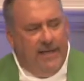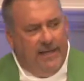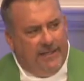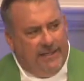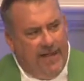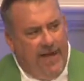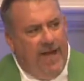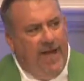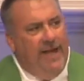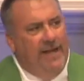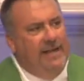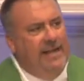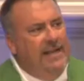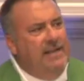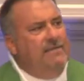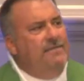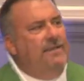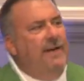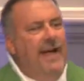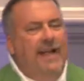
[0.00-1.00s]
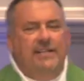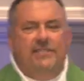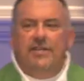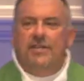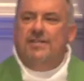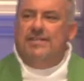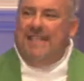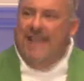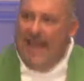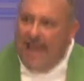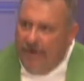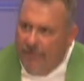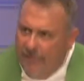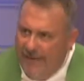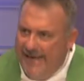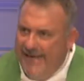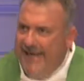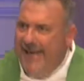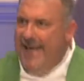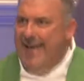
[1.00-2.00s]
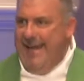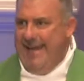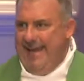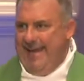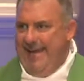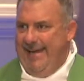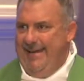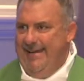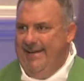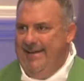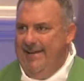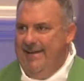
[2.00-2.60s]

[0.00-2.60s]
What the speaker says: God invites us every day